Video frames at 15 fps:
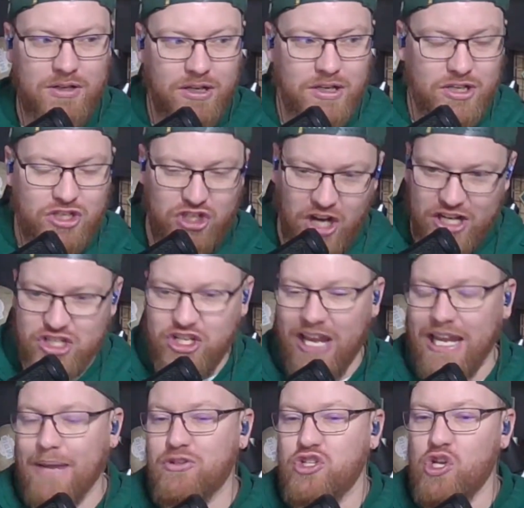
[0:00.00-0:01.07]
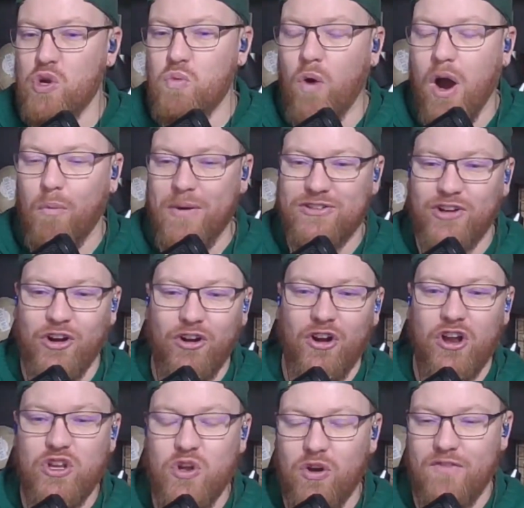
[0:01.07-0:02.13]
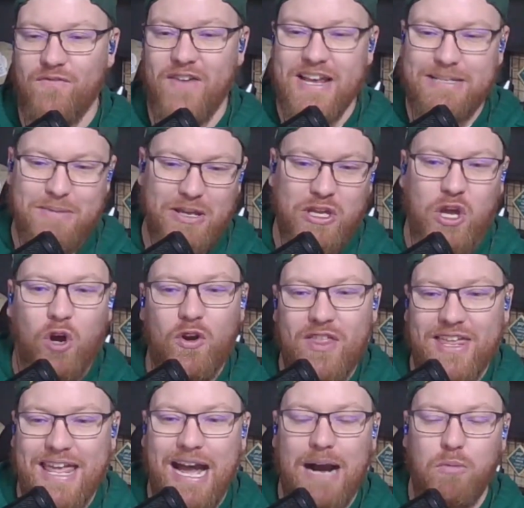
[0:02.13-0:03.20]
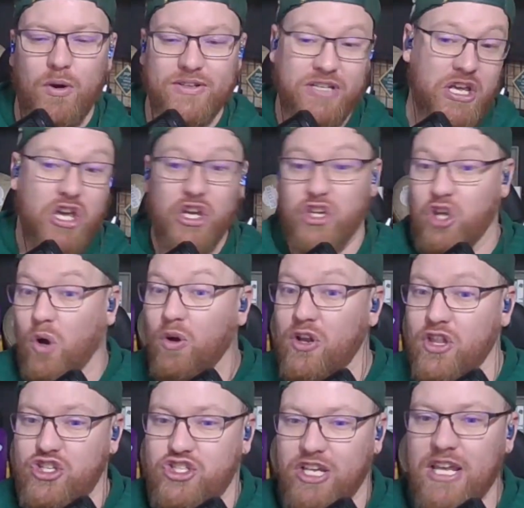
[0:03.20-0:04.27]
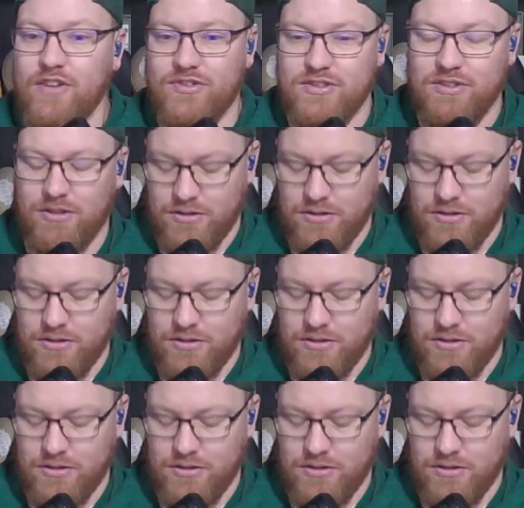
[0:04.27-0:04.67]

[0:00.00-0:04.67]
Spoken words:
Josh Jacobs, you want return on your investment, go to the Cowboys. Go to the Chiefs.